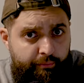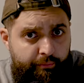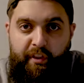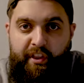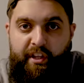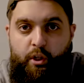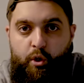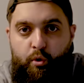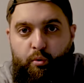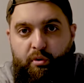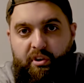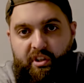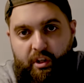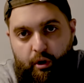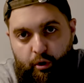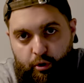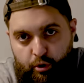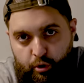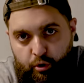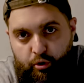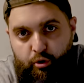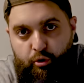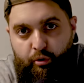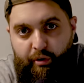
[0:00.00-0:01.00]
This was
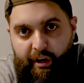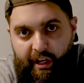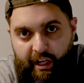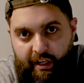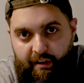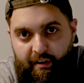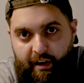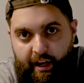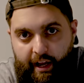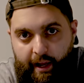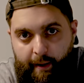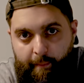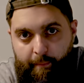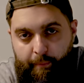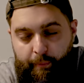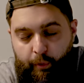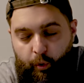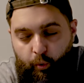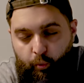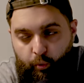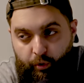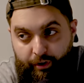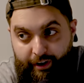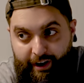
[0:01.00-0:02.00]
also during a time
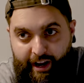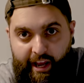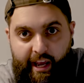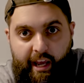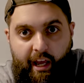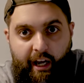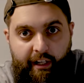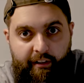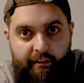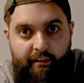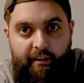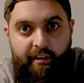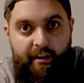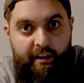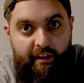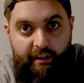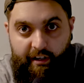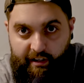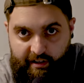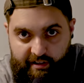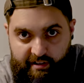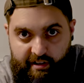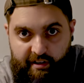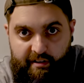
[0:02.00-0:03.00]
where AI didn't
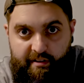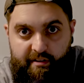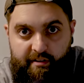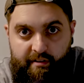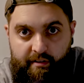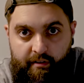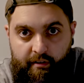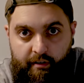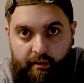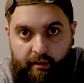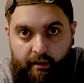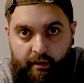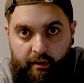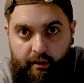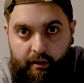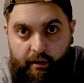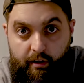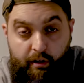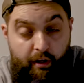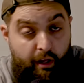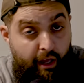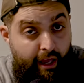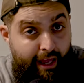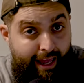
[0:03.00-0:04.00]
exist.
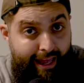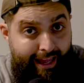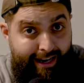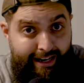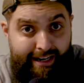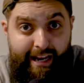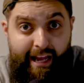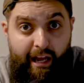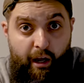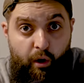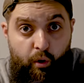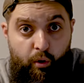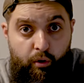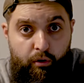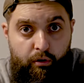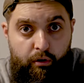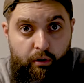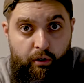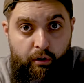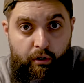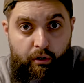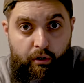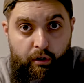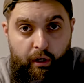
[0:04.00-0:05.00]
And now
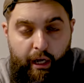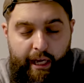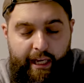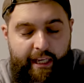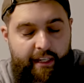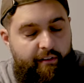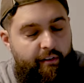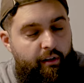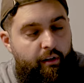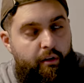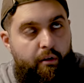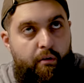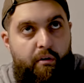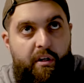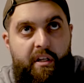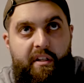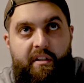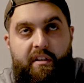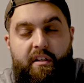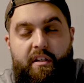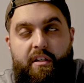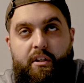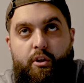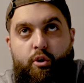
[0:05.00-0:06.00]
I can tell you it
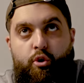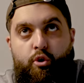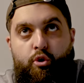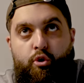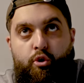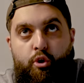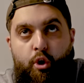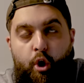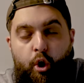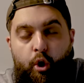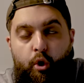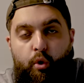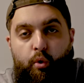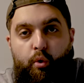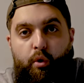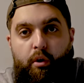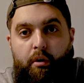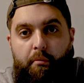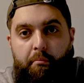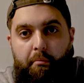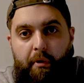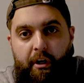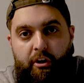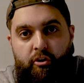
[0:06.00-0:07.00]
is so
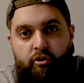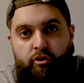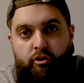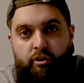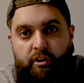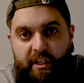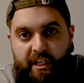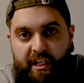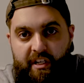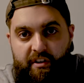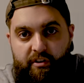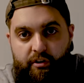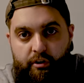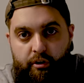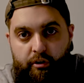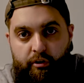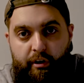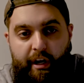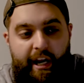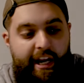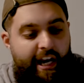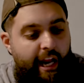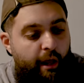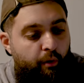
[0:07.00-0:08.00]
much easier.
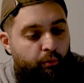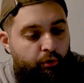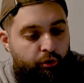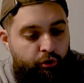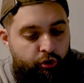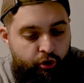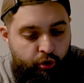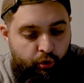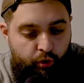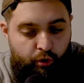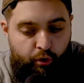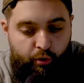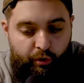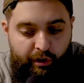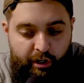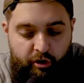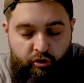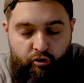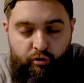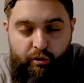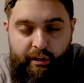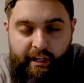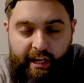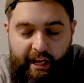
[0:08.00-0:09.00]
And I will show you
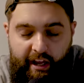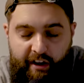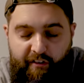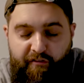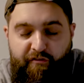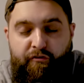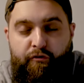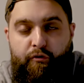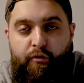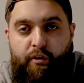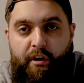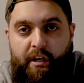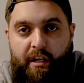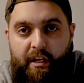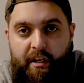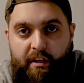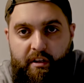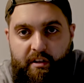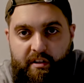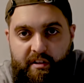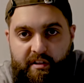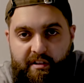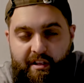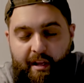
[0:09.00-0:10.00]
literally every
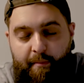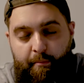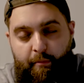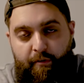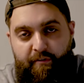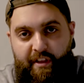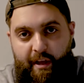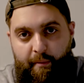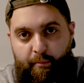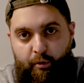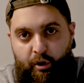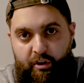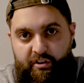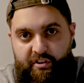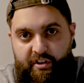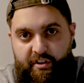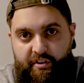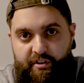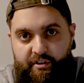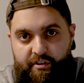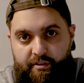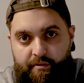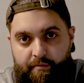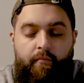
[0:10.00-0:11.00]
step of that
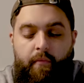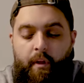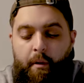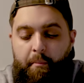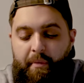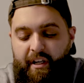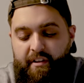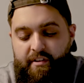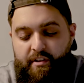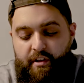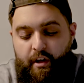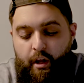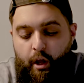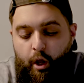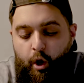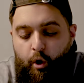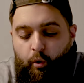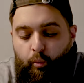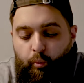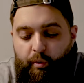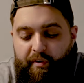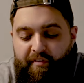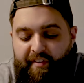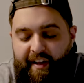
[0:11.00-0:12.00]
process. Because
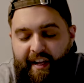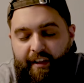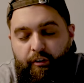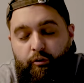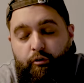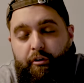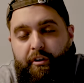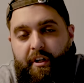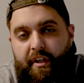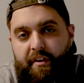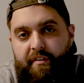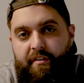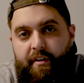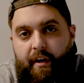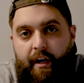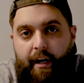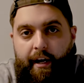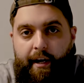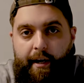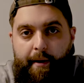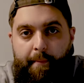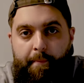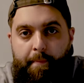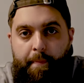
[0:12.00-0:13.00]
we've entered a
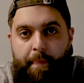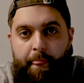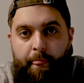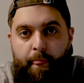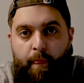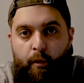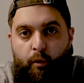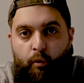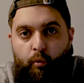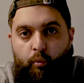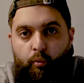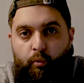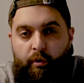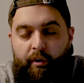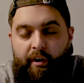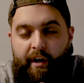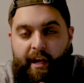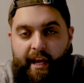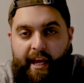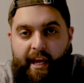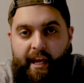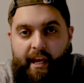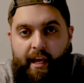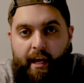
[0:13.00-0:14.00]
time where
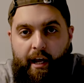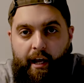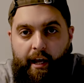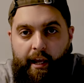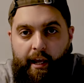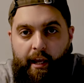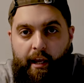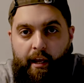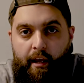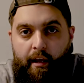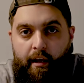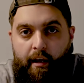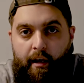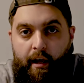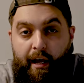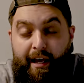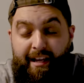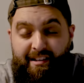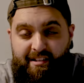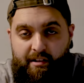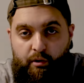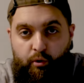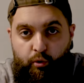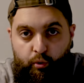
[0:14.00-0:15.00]
AI
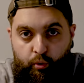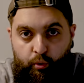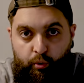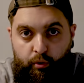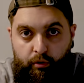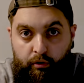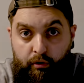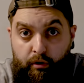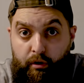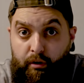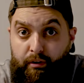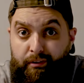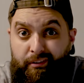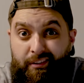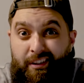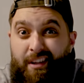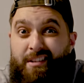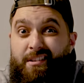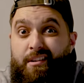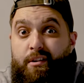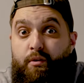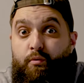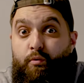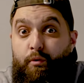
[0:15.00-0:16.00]
as a tool
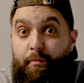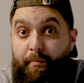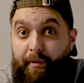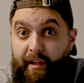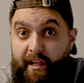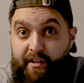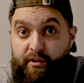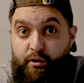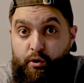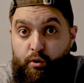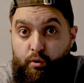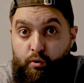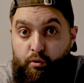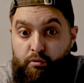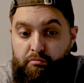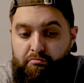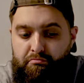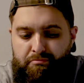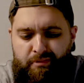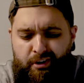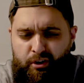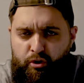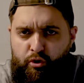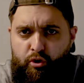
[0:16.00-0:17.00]
doesn't replace you,
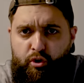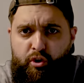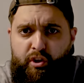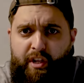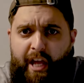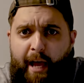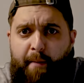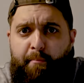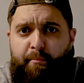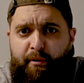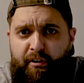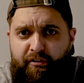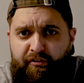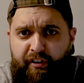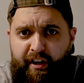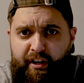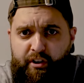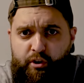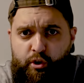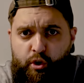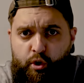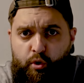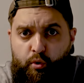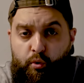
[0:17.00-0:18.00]
it just
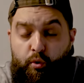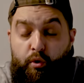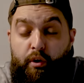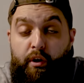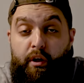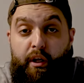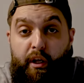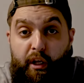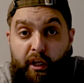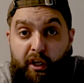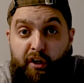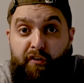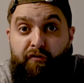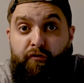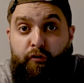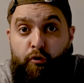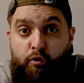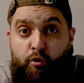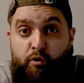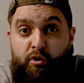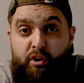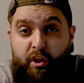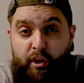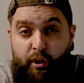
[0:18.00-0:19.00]
amplifies you if you
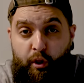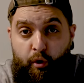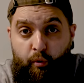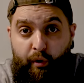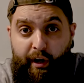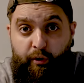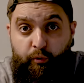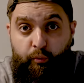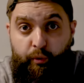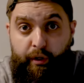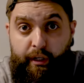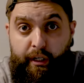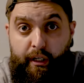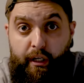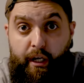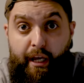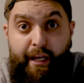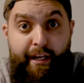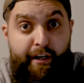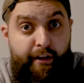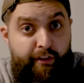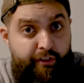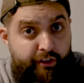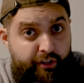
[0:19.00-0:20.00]
use it the right way.
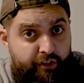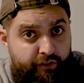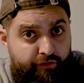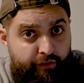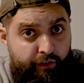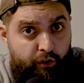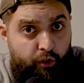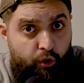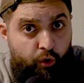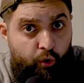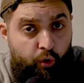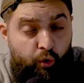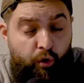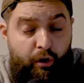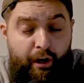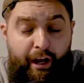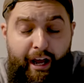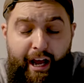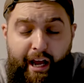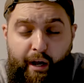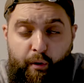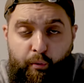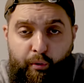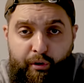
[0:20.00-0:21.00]
And in this video,
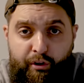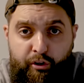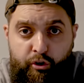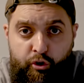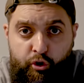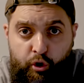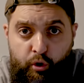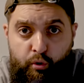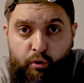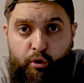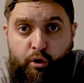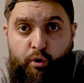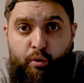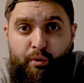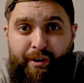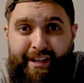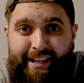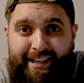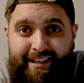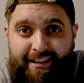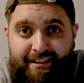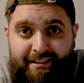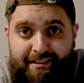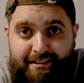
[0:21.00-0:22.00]
I will show you
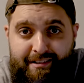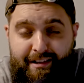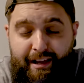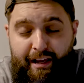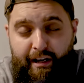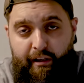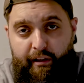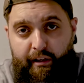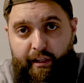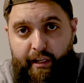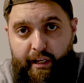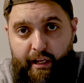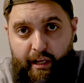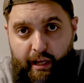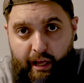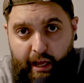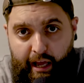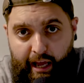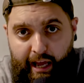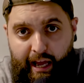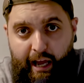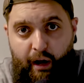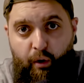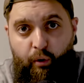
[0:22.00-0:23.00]
exactly
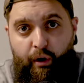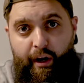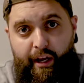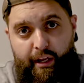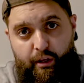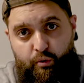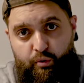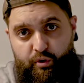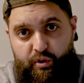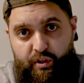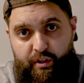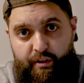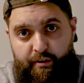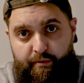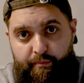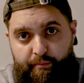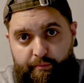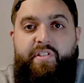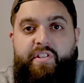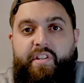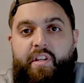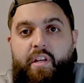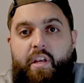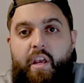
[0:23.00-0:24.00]
how I use it.
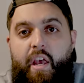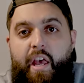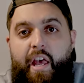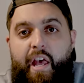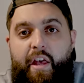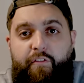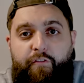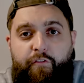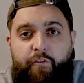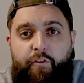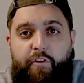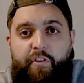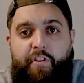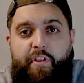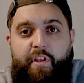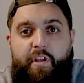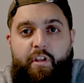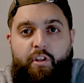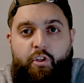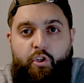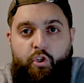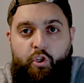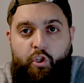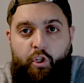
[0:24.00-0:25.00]
See,
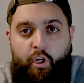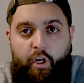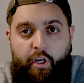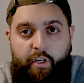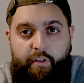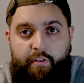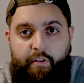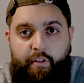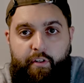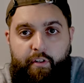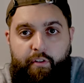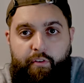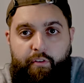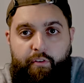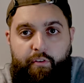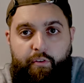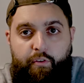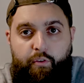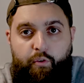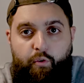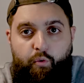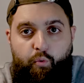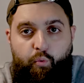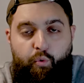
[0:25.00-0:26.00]
everything started
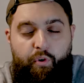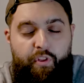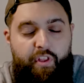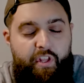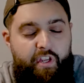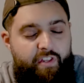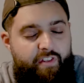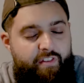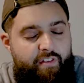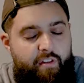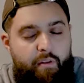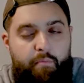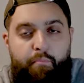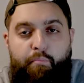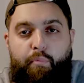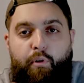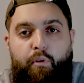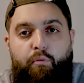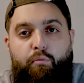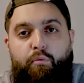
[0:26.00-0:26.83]
with a simple